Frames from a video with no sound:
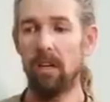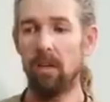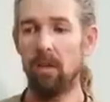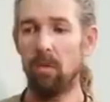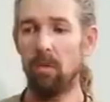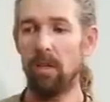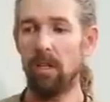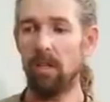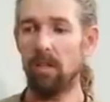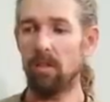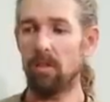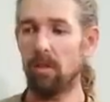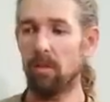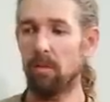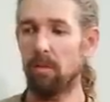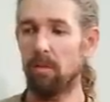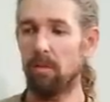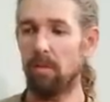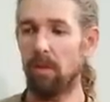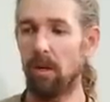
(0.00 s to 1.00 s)
We also
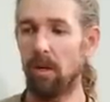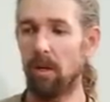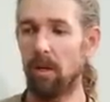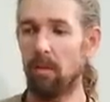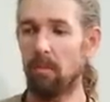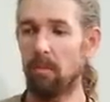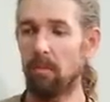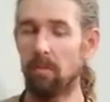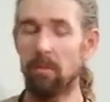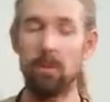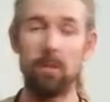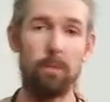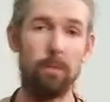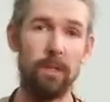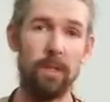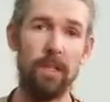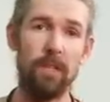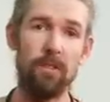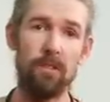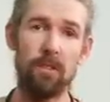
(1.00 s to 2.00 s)
farm some
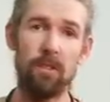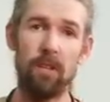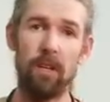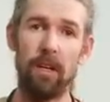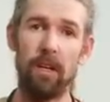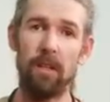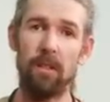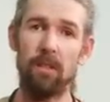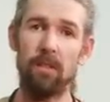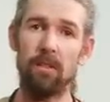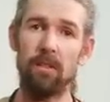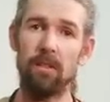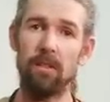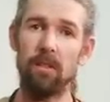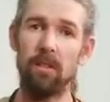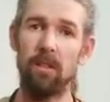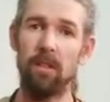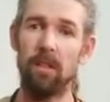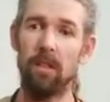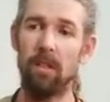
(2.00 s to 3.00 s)
leased ground
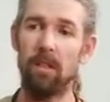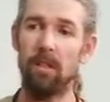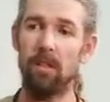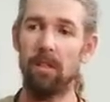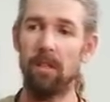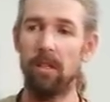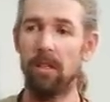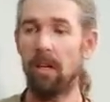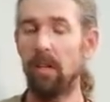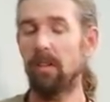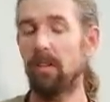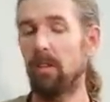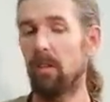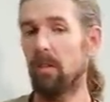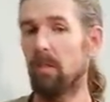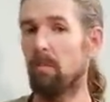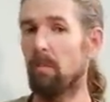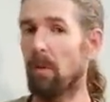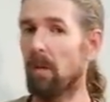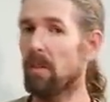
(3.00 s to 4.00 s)
in
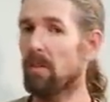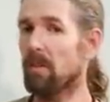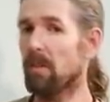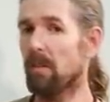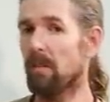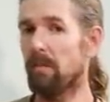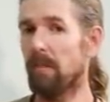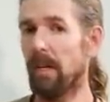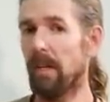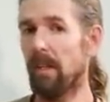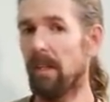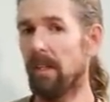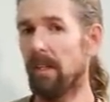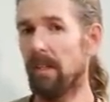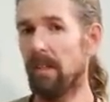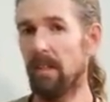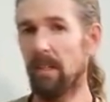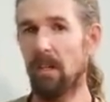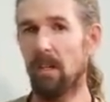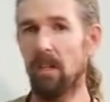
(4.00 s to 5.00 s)
other parts of the valley
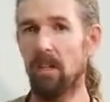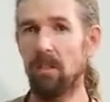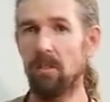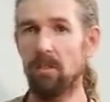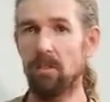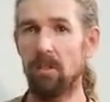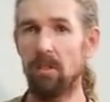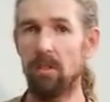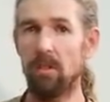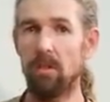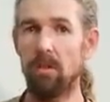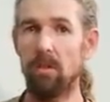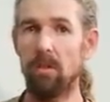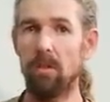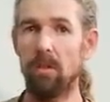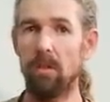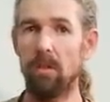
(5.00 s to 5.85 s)
that also